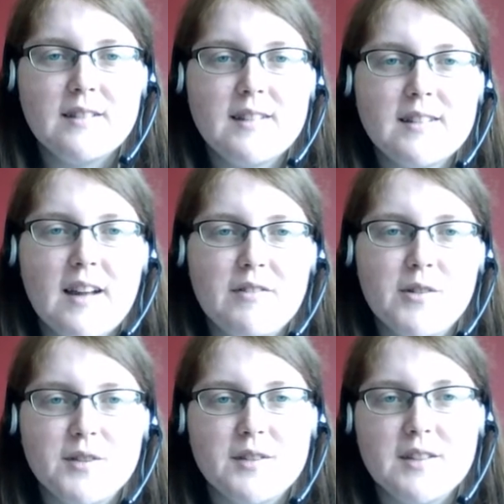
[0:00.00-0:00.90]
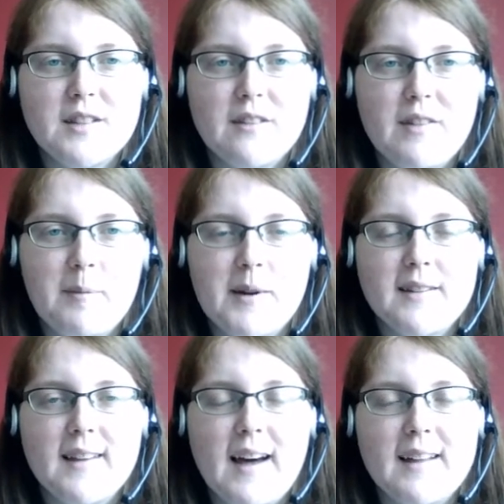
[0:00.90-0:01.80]
doesn't have cross stitching fabrics.
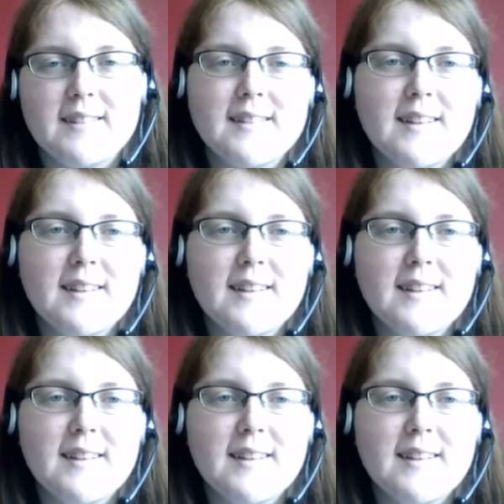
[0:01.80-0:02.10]
It has